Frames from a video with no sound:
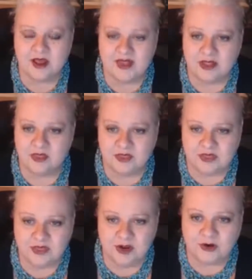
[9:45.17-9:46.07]
That
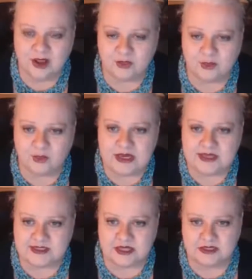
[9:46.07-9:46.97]
they're not the
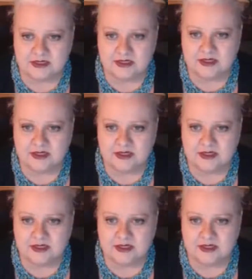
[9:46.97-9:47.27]
reason